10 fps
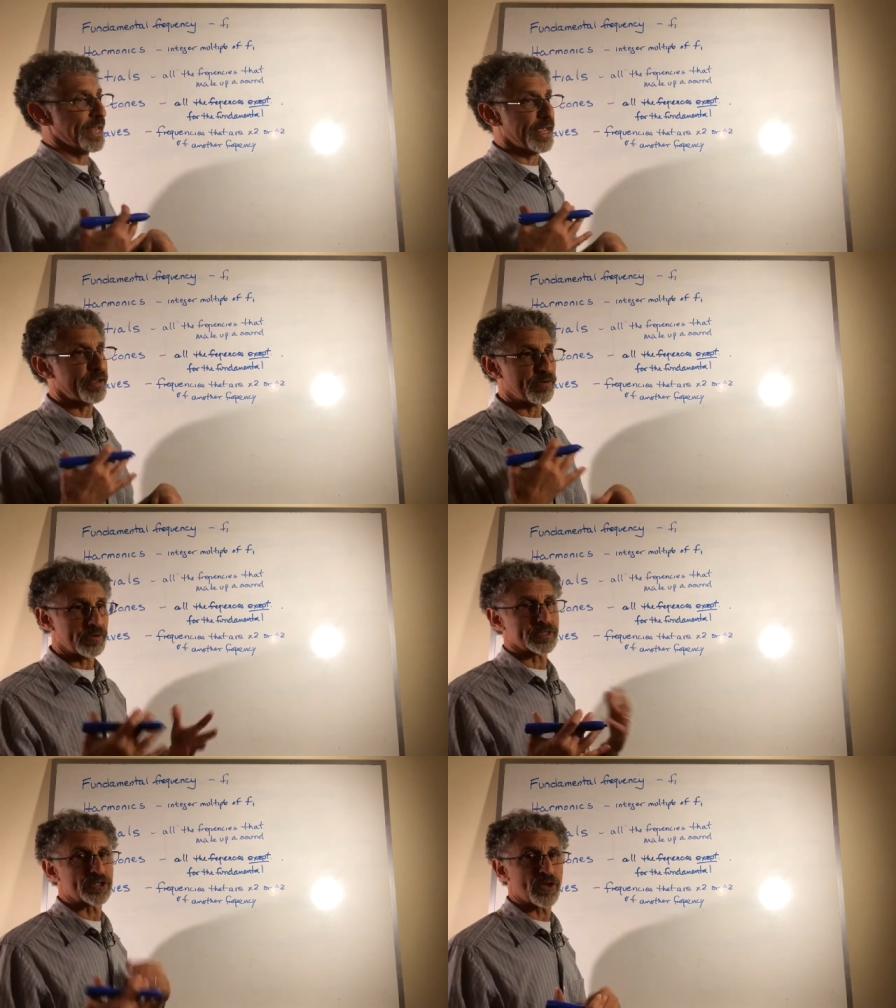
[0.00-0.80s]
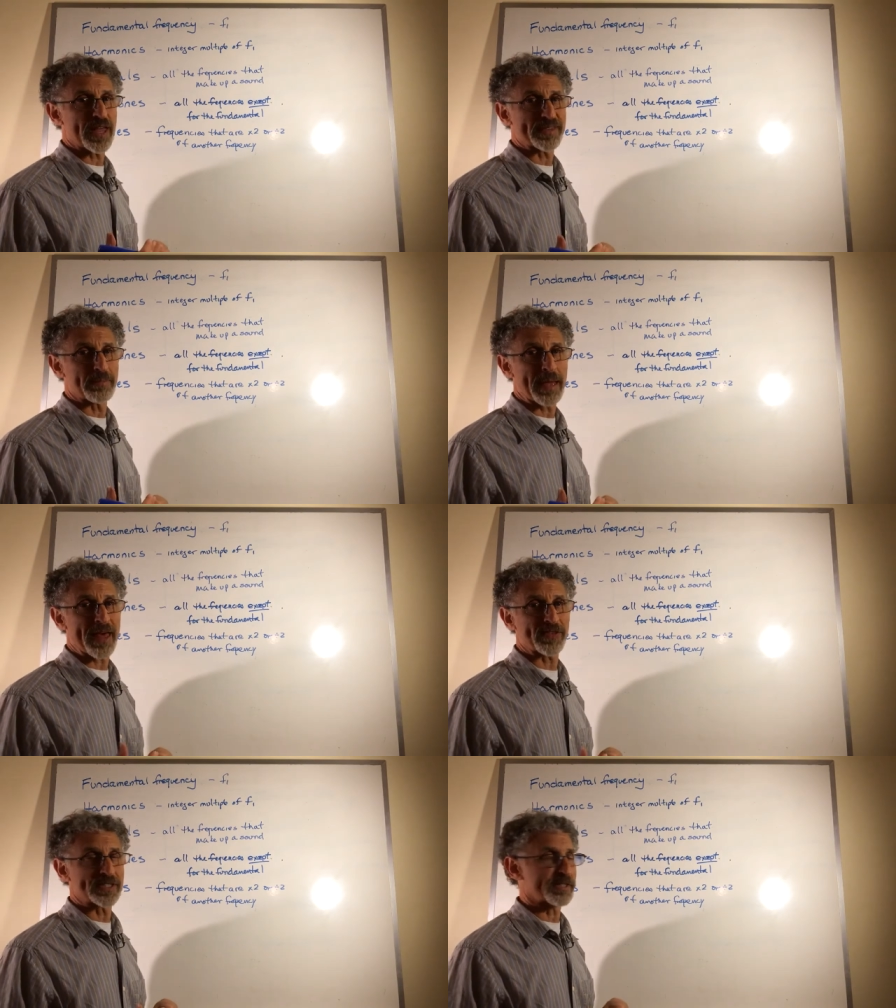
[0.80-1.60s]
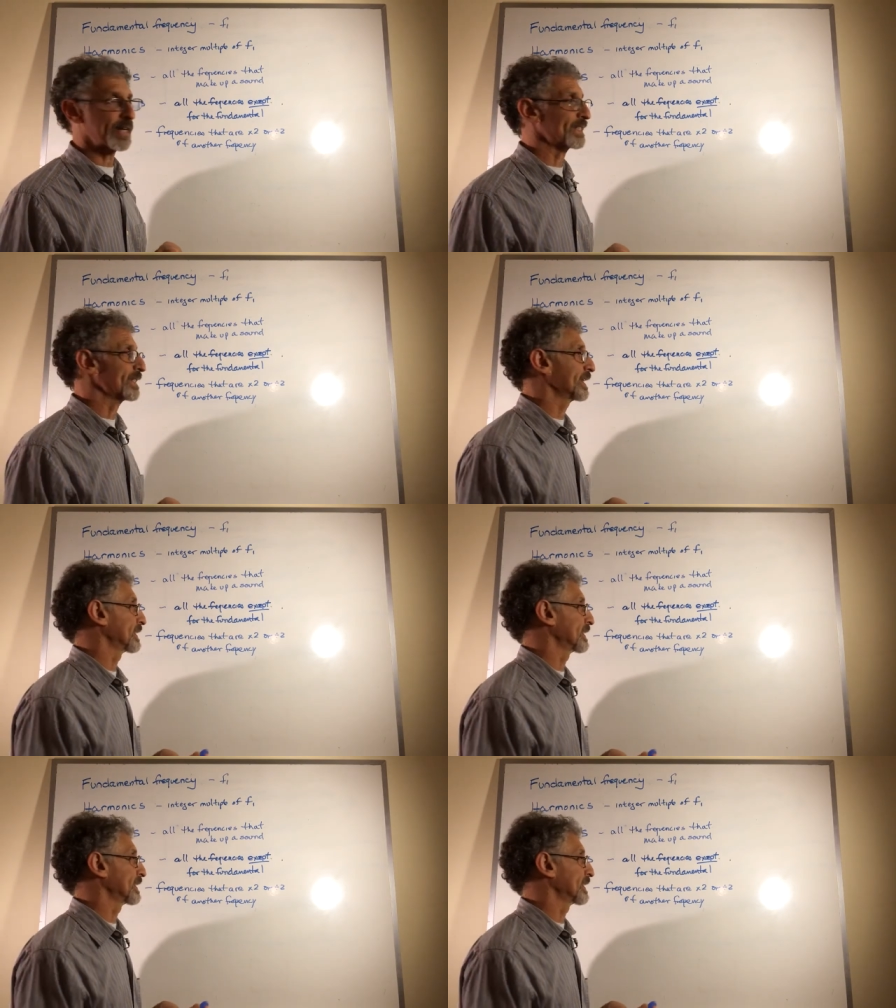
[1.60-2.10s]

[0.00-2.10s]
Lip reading: say, so that the math is nice and